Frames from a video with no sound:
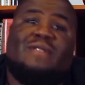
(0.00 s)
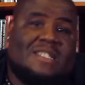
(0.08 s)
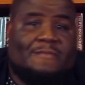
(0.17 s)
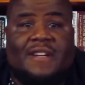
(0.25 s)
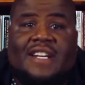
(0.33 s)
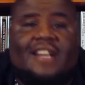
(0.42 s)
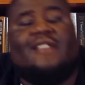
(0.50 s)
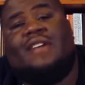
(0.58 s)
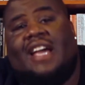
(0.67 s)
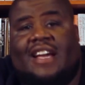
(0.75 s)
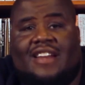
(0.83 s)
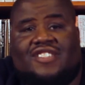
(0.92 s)
wasn't putting in no
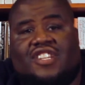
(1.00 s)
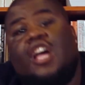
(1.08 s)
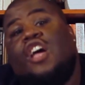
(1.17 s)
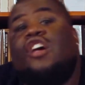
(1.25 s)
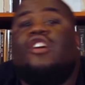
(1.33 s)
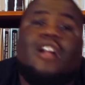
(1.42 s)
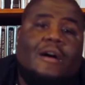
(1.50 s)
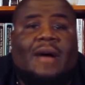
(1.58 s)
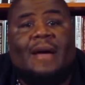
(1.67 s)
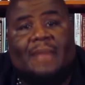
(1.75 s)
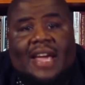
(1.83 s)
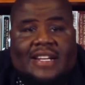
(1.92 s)
air conditioning. You know
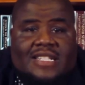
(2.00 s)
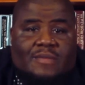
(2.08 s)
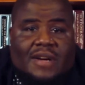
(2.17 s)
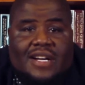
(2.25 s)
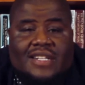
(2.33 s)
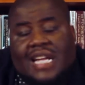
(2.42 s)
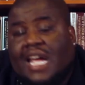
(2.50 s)
where maintenance was?